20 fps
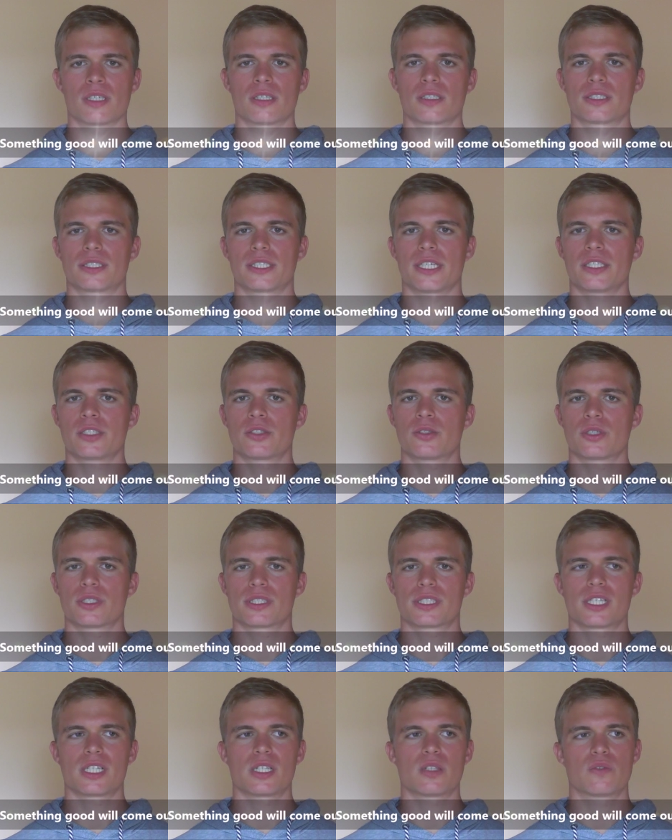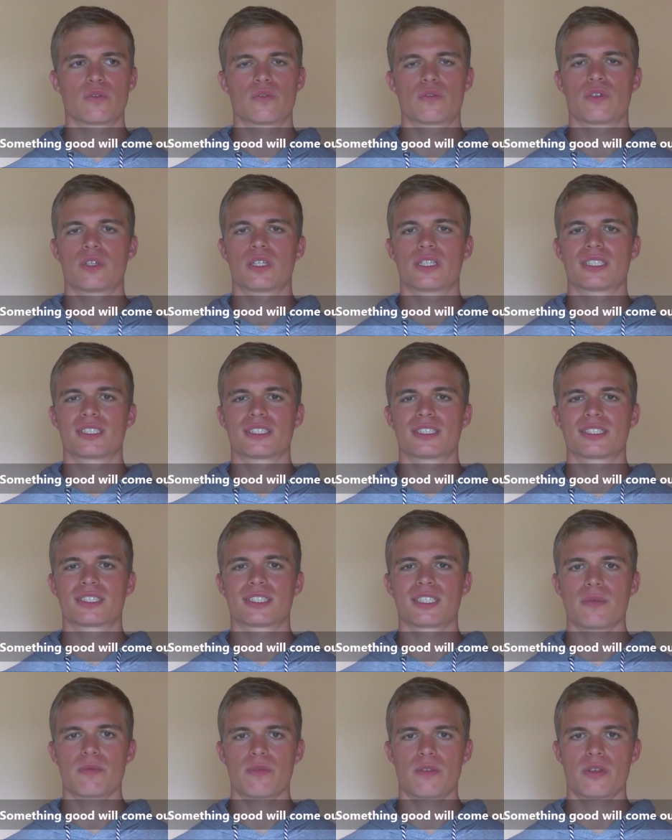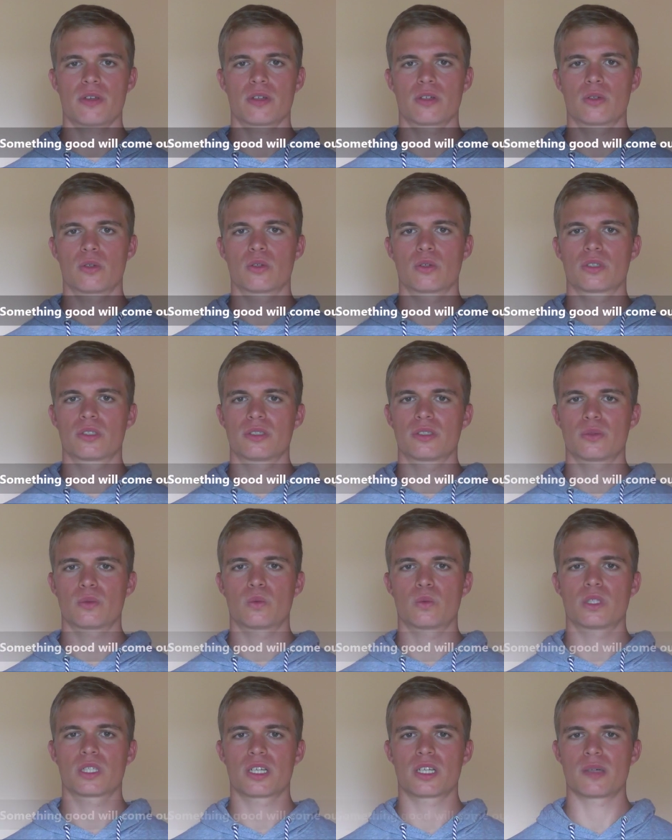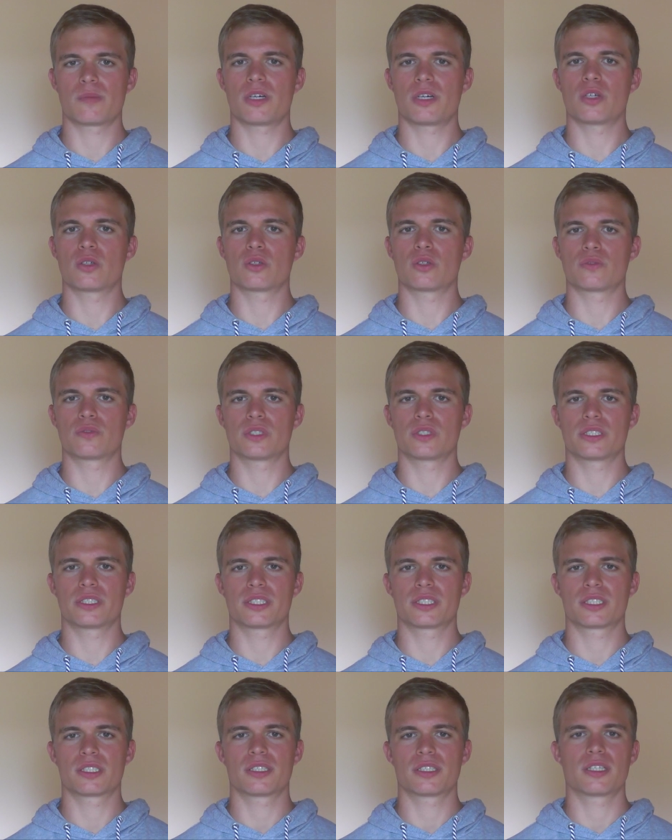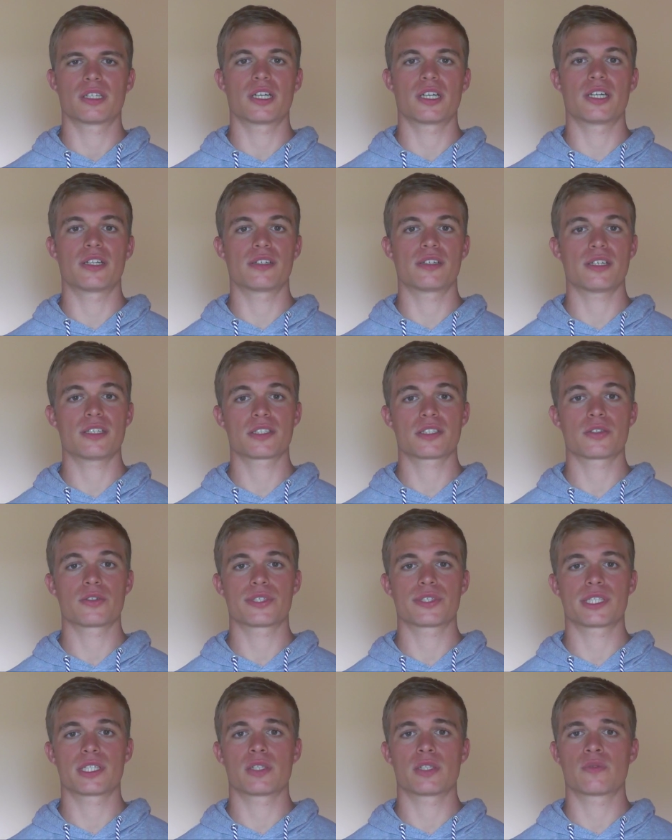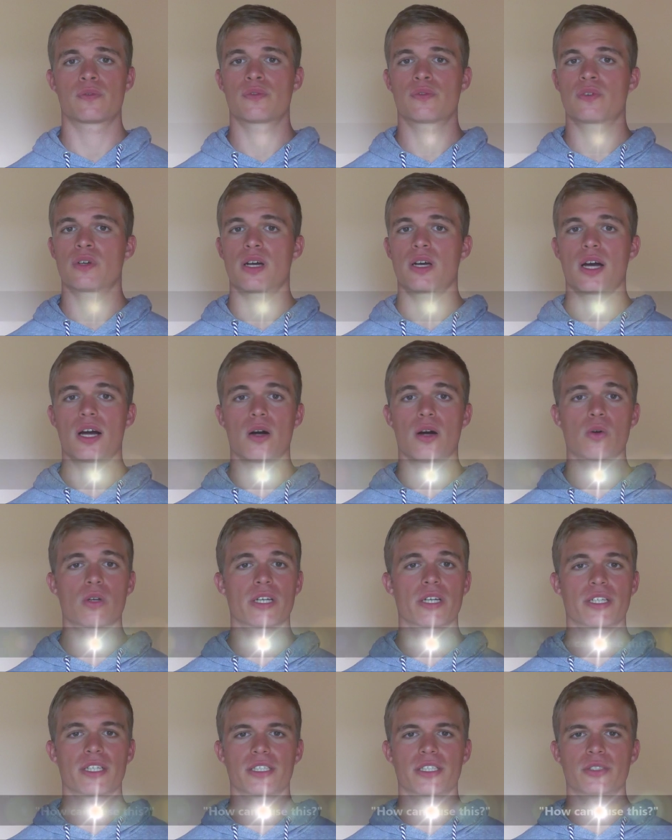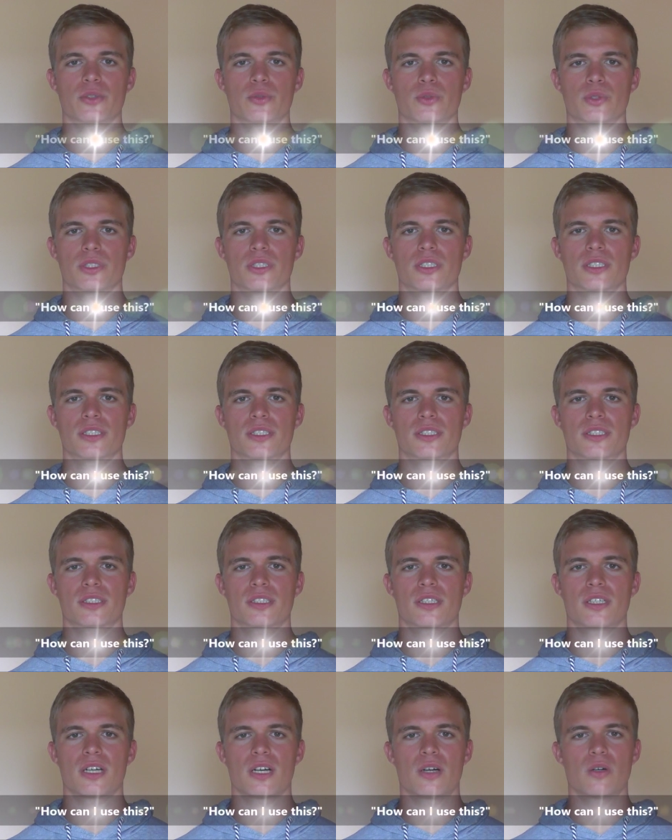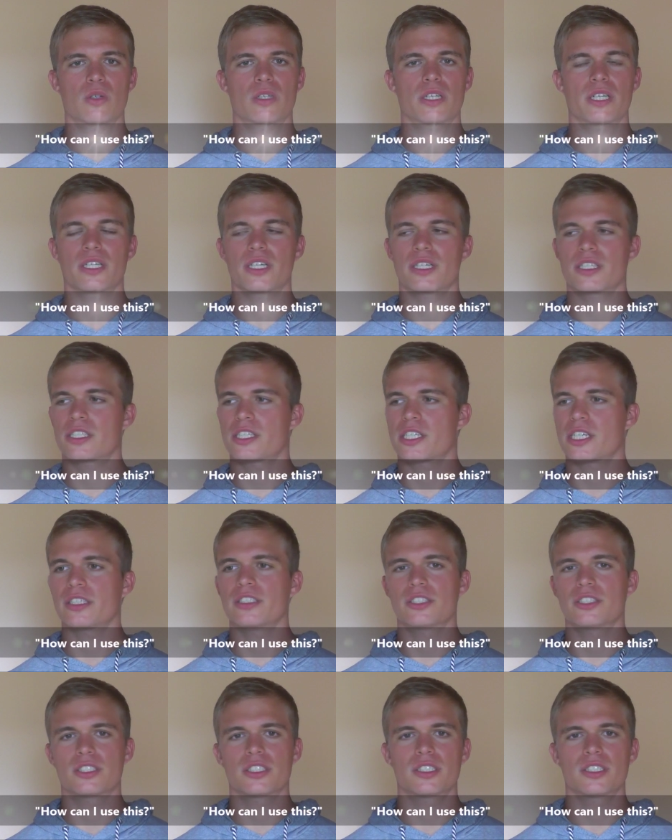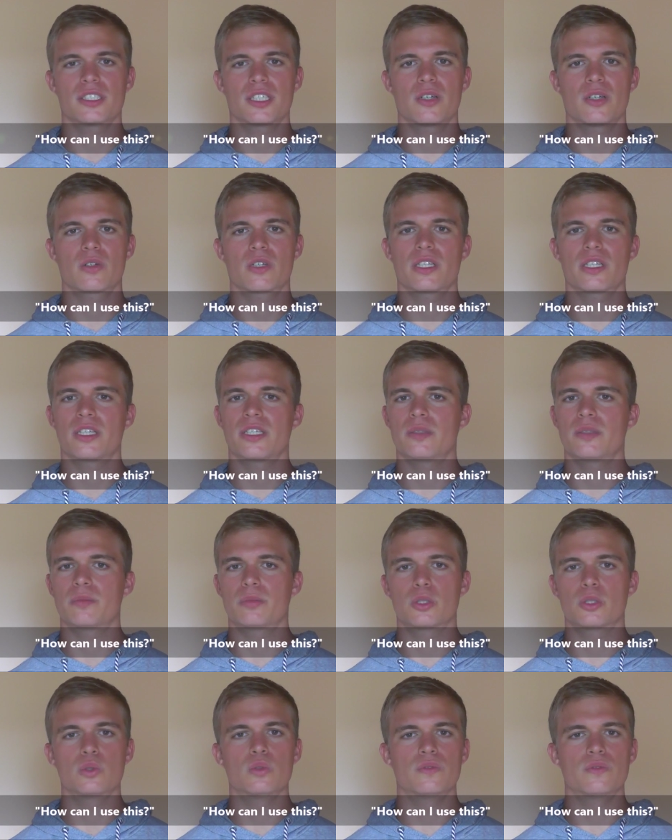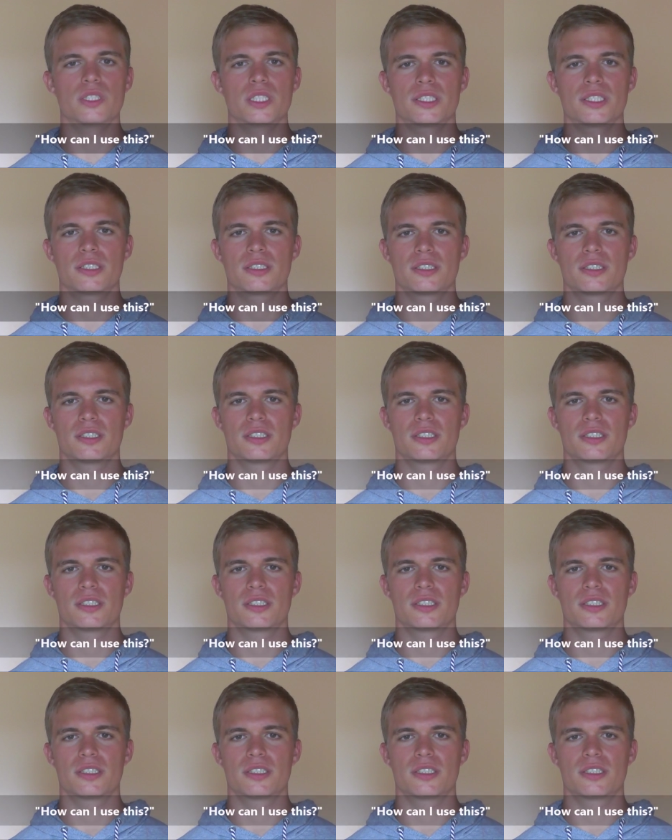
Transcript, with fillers: say to yourself, something good will come out of it. And ask yourself, how can I use this? How can I change it? How can I improve it?